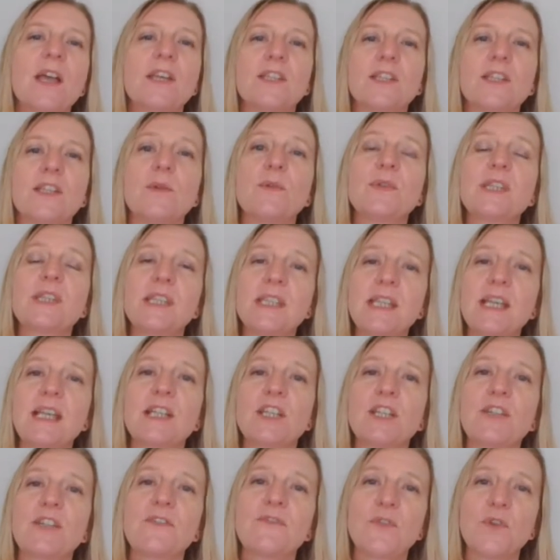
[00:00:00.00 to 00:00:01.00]
So stick
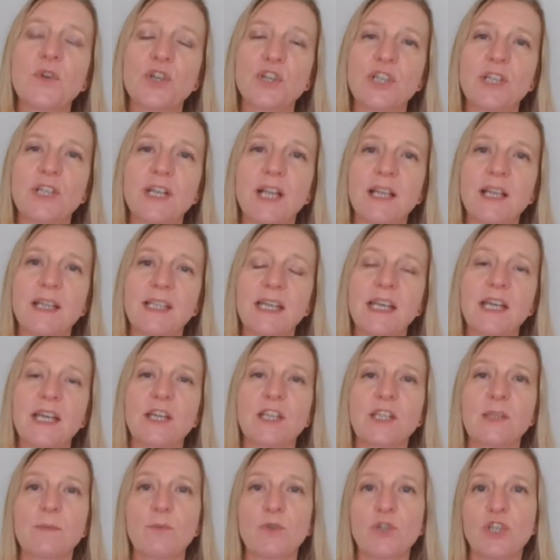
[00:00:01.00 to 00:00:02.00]
to the functionality
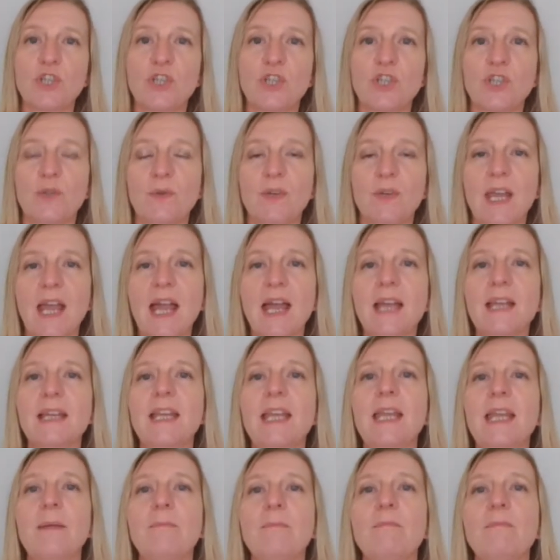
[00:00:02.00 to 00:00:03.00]
as much as you can.
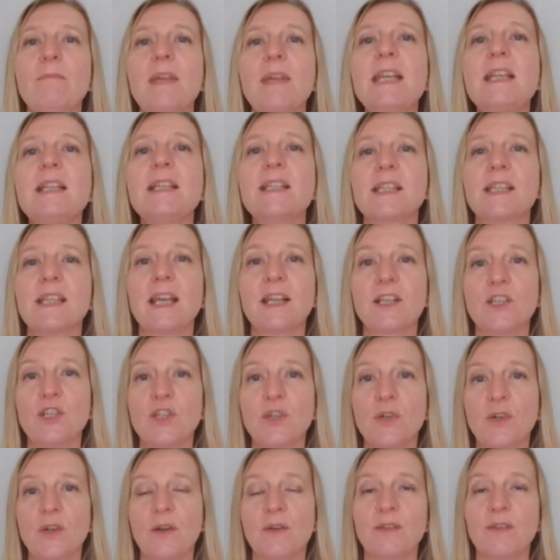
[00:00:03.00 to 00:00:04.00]
It means that
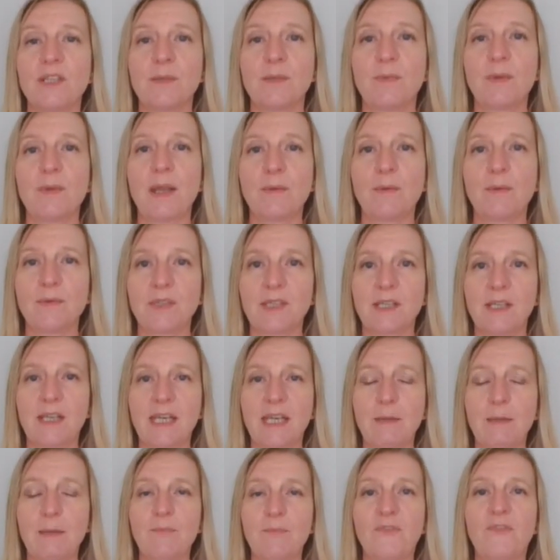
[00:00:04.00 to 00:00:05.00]
you're going to be able to
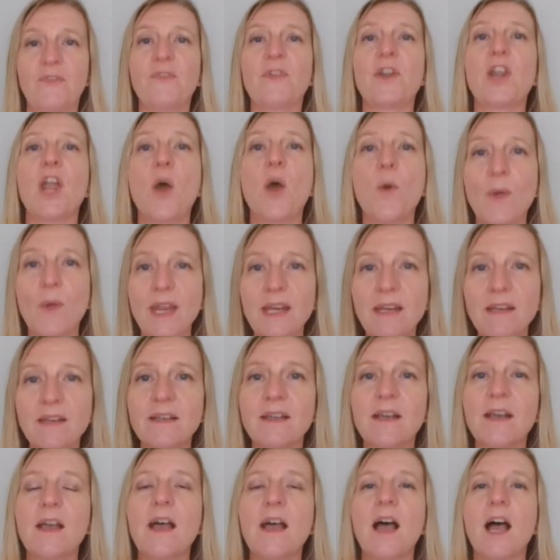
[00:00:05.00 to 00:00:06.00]
keep flowing.
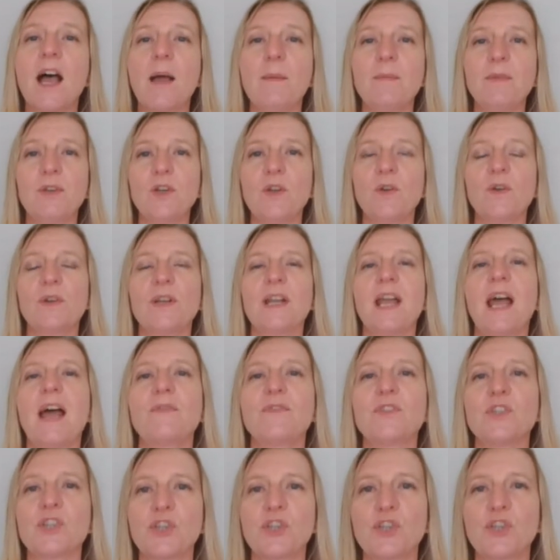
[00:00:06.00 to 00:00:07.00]
You're not going to
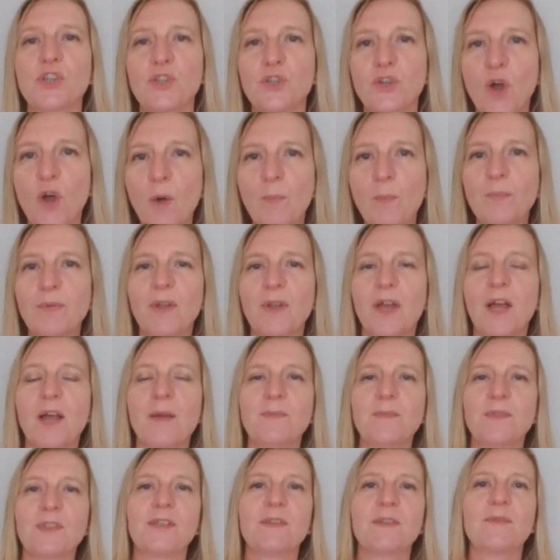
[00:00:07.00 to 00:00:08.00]
have to stop
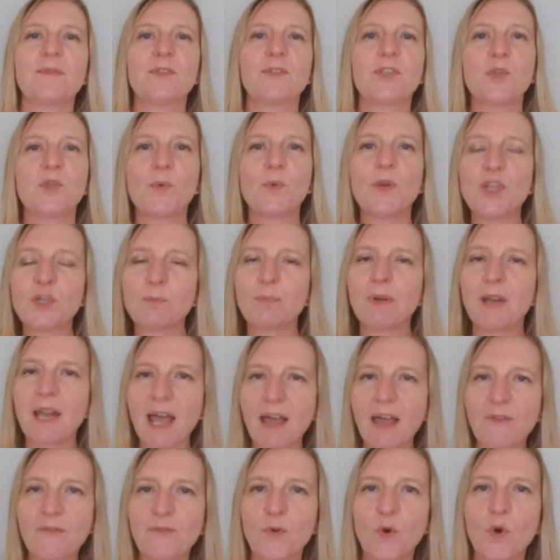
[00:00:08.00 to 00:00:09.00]
to switch
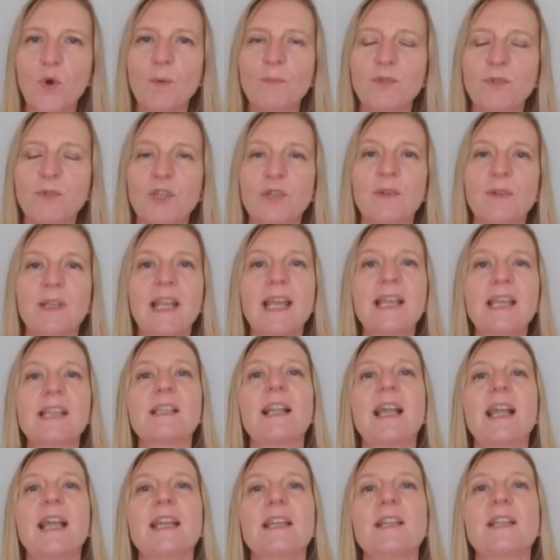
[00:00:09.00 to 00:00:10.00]
platforms. You're
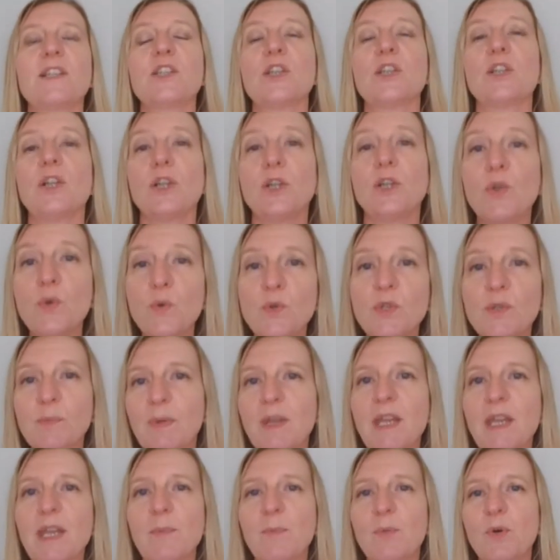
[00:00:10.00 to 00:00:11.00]
less likely to lose
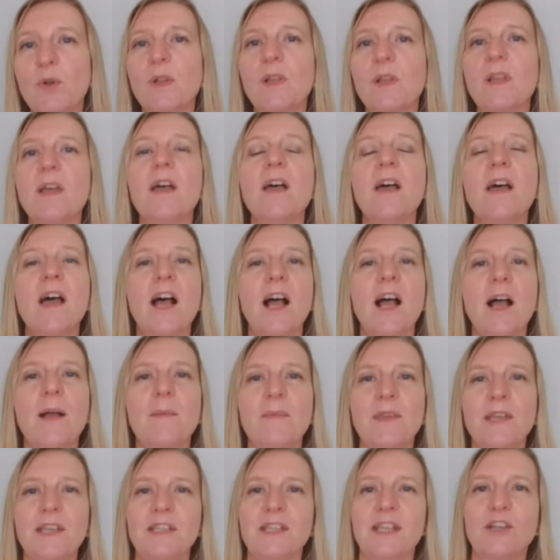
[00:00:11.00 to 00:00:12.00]
people
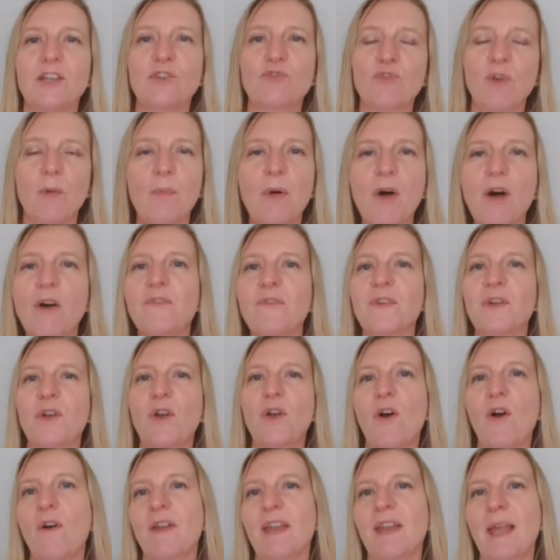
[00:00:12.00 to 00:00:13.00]
as they drop off and
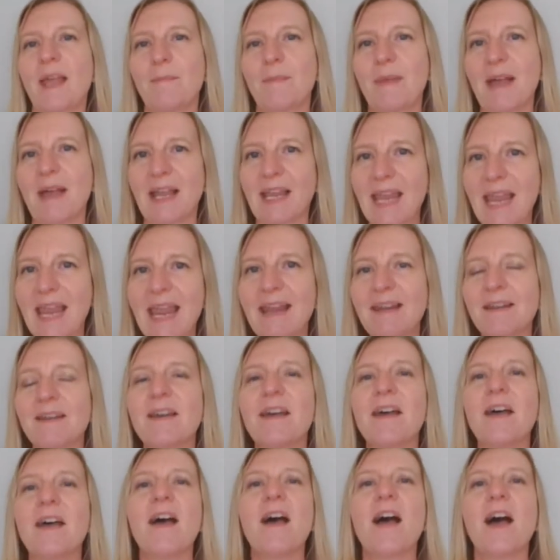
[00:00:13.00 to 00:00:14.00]
can't get back in.
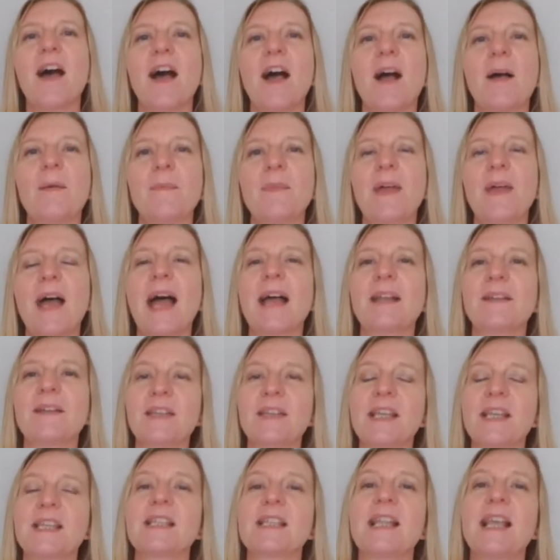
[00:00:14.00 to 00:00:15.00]
And
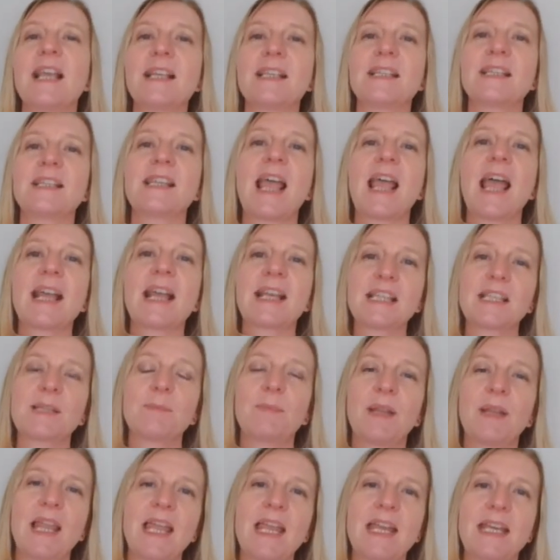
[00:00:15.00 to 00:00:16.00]
there's less
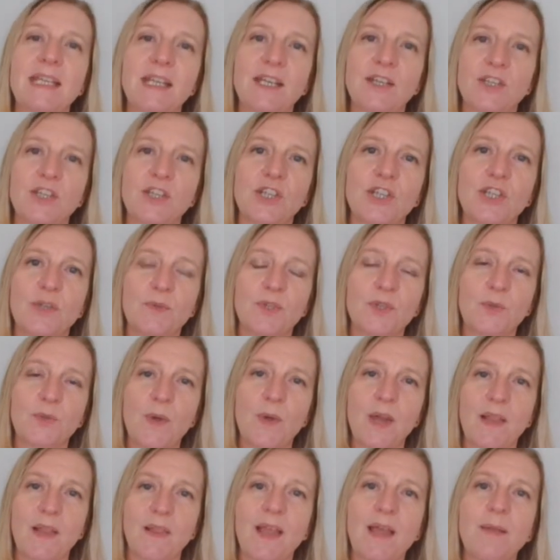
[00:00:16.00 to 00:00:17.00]
explaining to do as
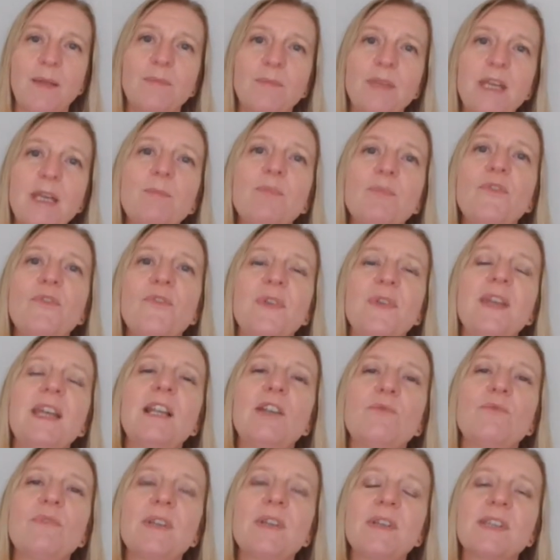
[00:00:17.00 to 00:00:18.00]
well. And people
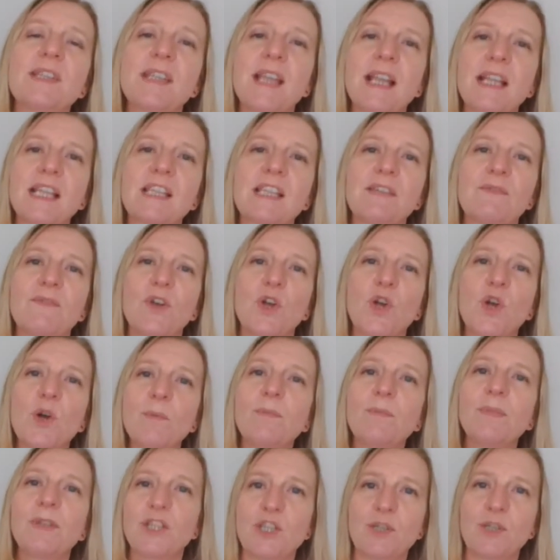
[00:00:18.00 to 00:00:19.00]
feel a real sense of
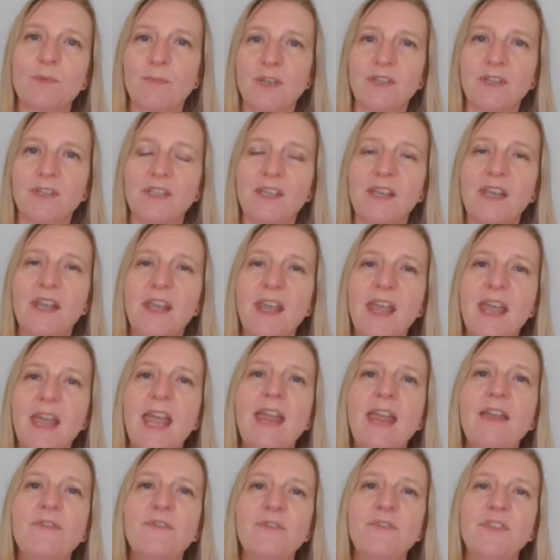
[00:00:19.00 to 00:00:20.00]
accomplishment
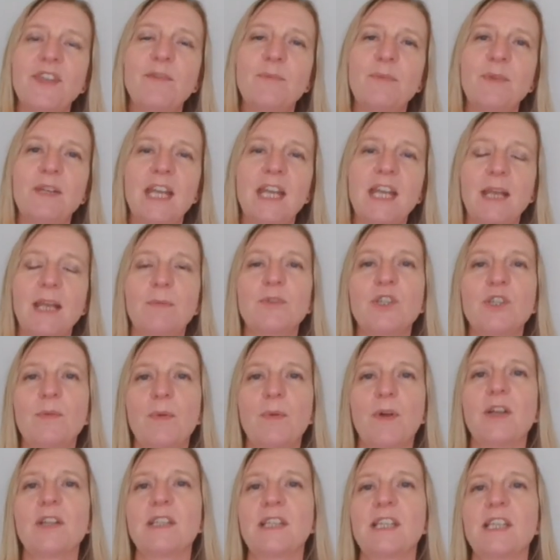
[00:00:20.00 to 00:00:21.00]
if they've been able to
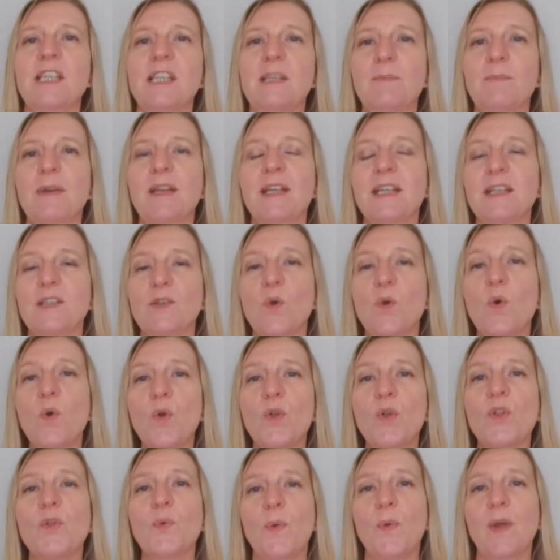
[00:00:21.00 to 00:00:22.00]
participate
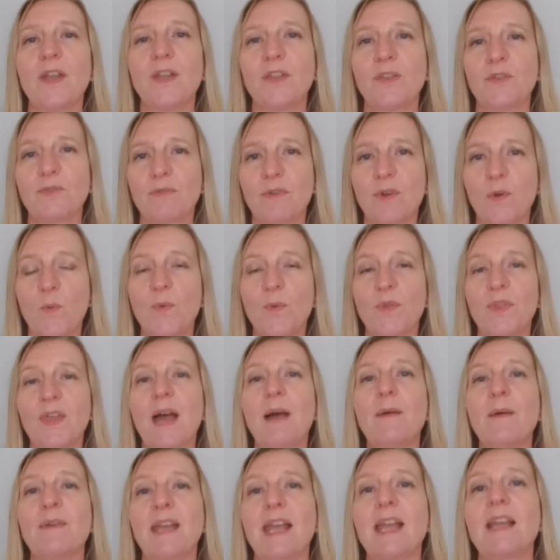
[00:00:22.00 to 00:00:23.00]
all the way through
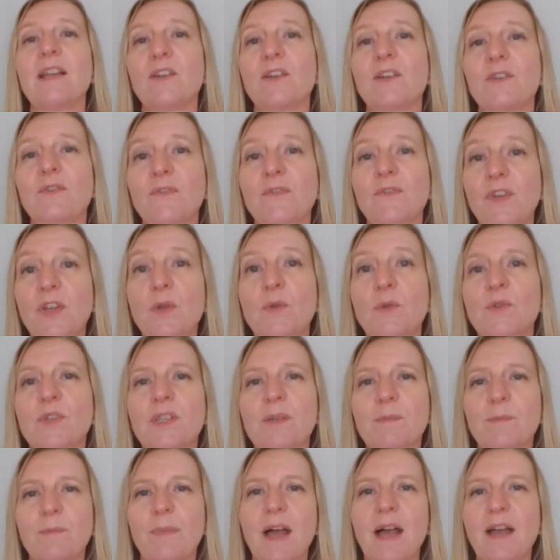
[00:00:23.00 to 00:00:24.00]
without getting
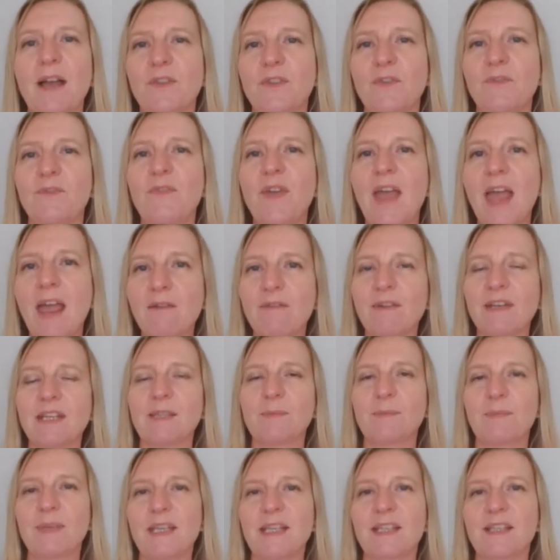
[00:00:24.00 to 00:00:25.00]
confused by the
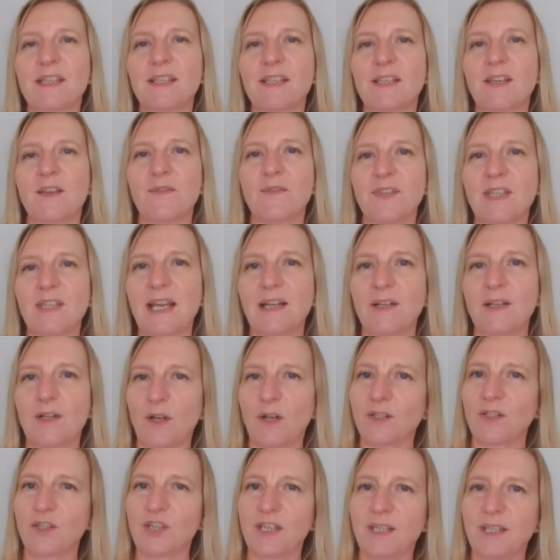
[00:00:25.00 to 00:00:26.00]
various pieces of
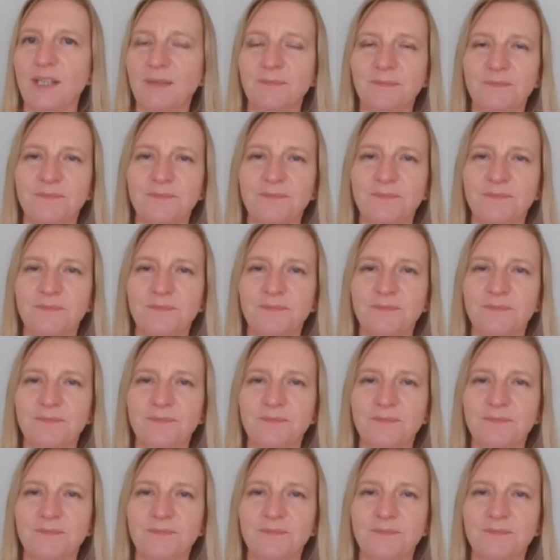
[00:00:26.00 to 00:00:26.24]
technology.